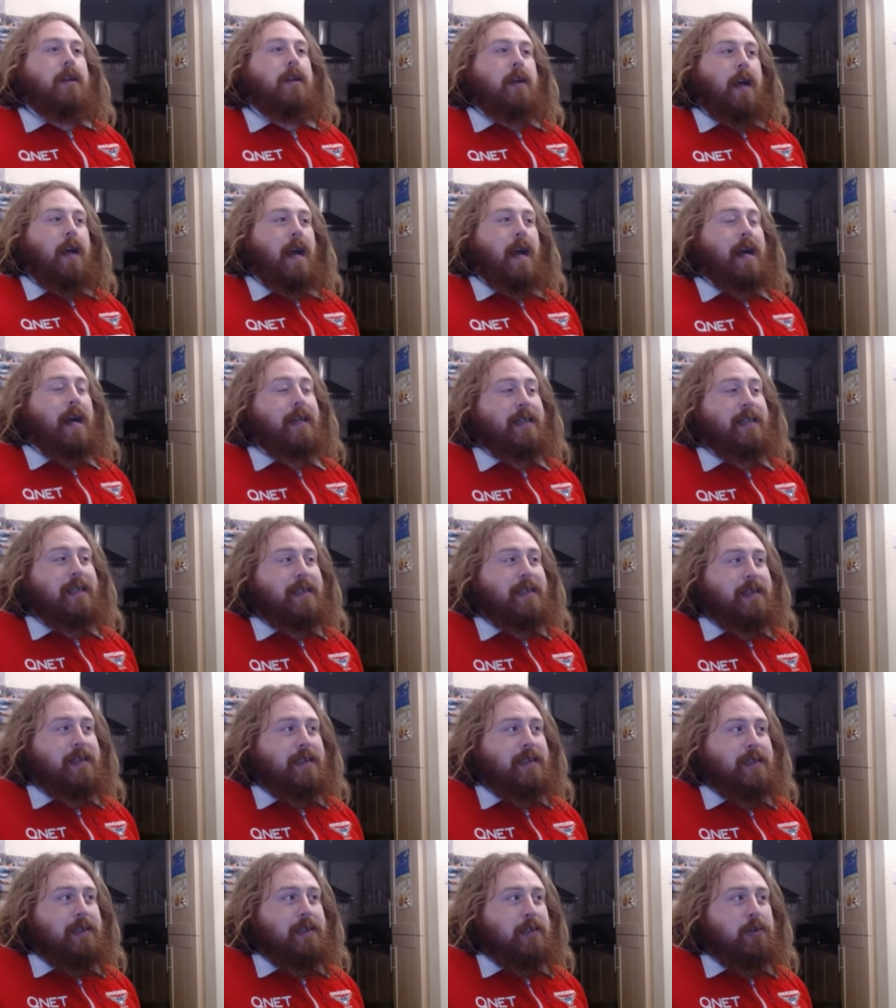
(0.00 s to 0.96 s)
and
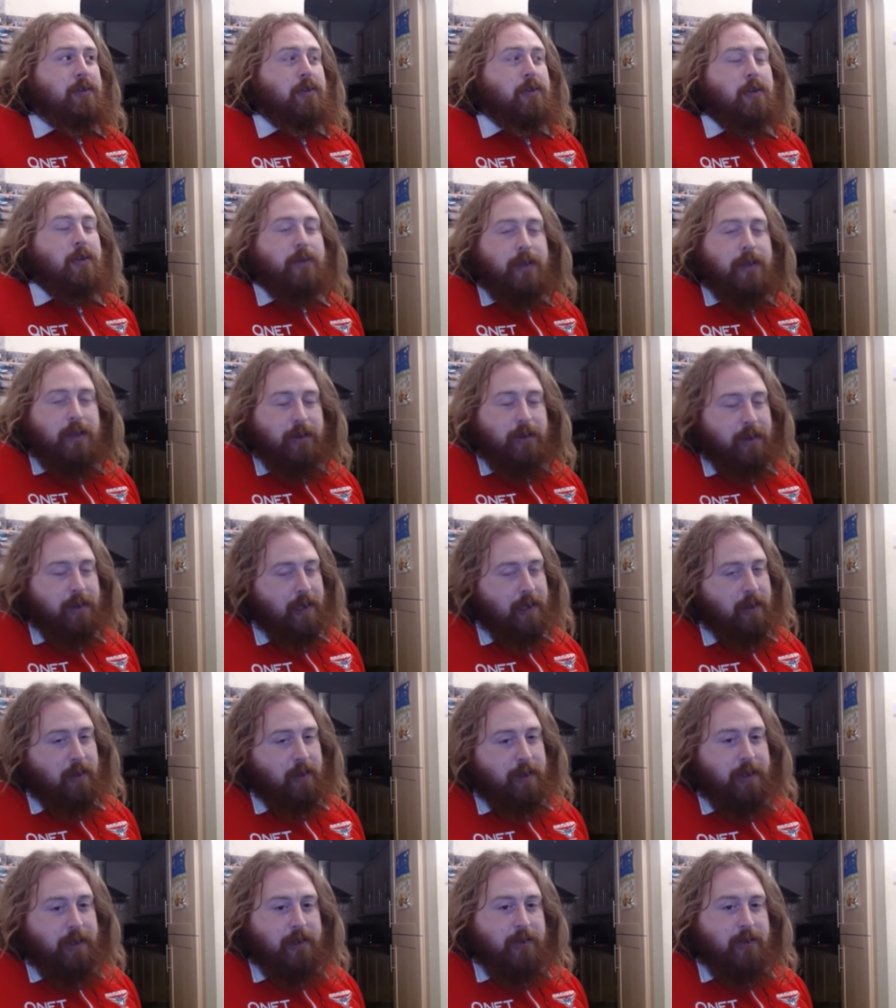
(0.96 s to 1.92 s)
it's sort of a unique
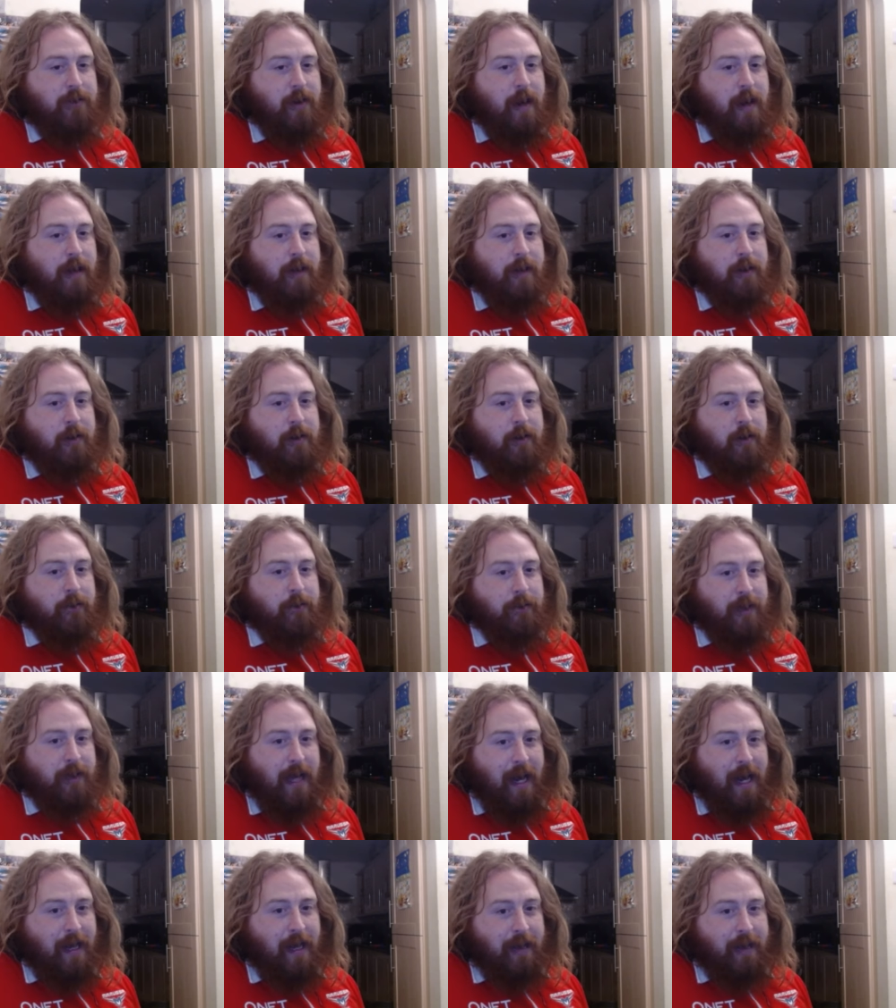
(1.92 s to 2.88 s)
looking track on the
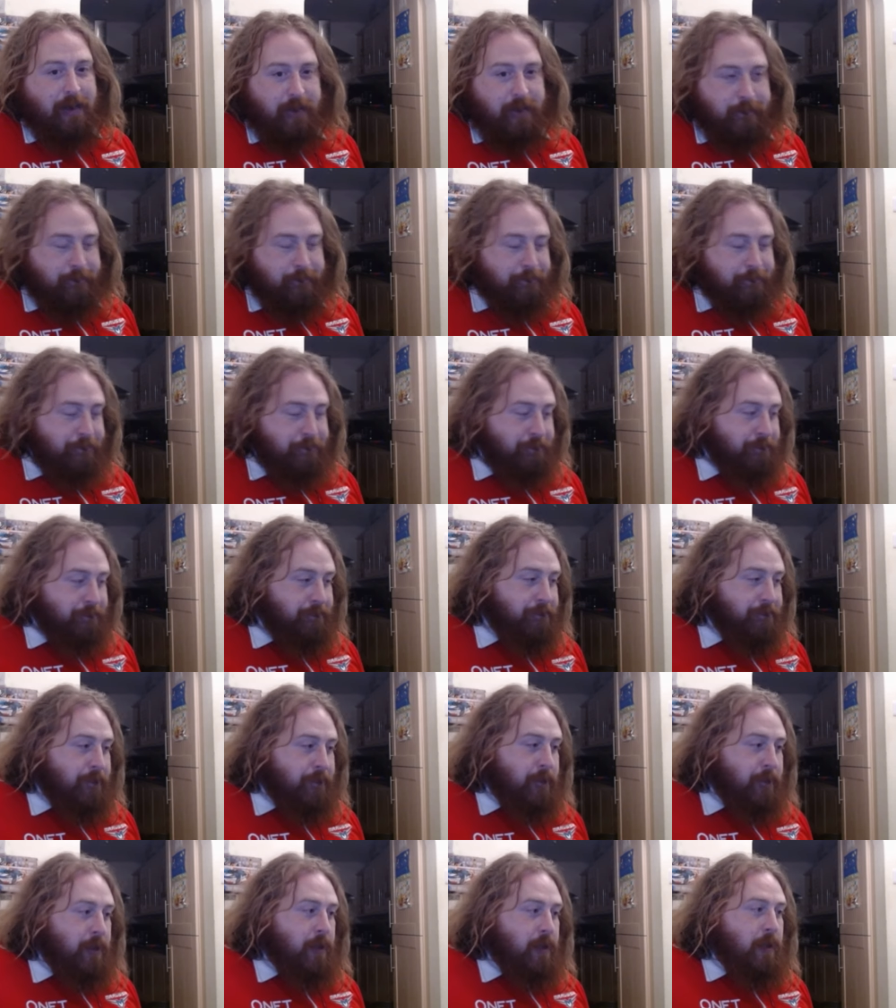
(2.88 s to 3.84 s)
calendar,
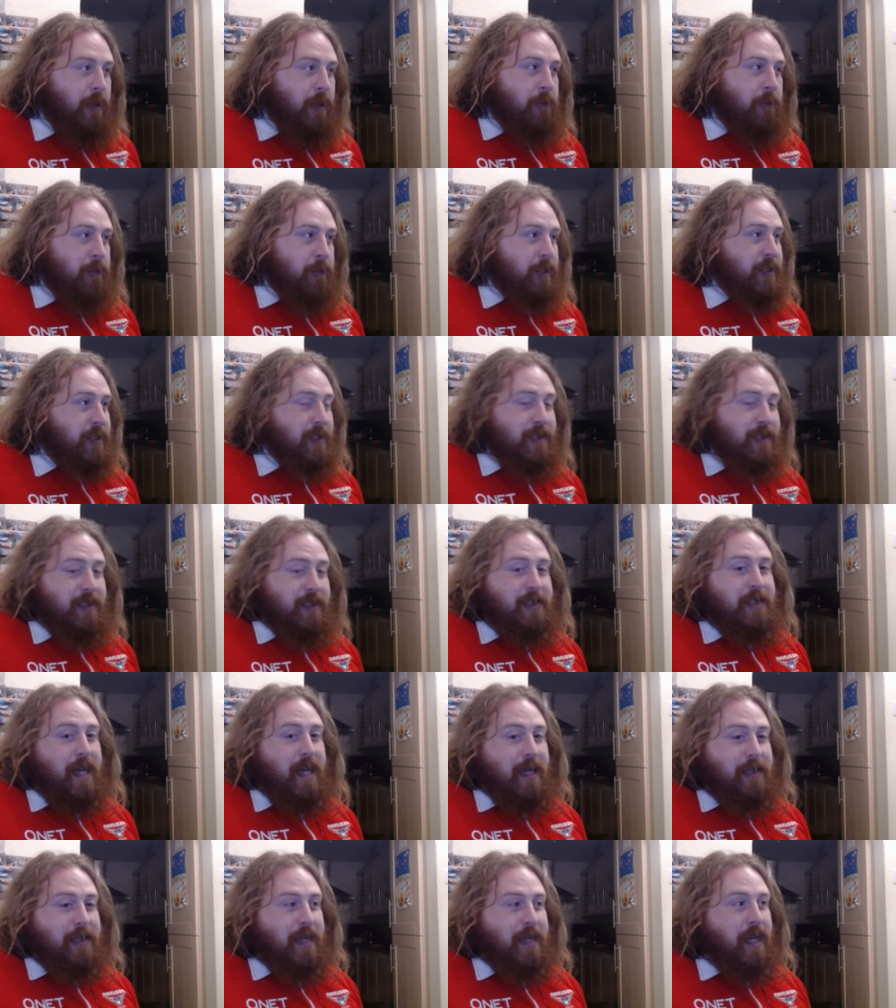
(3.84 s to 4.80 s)
which is a
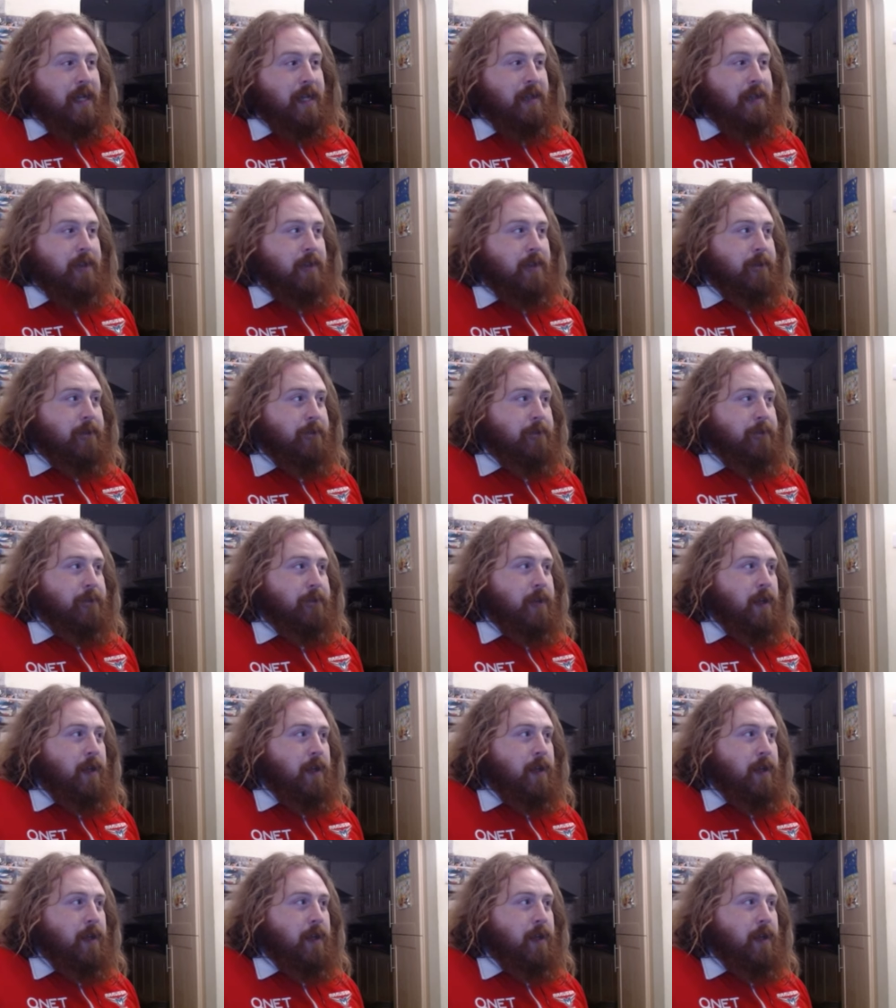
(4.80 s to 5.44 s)
stacked calendar.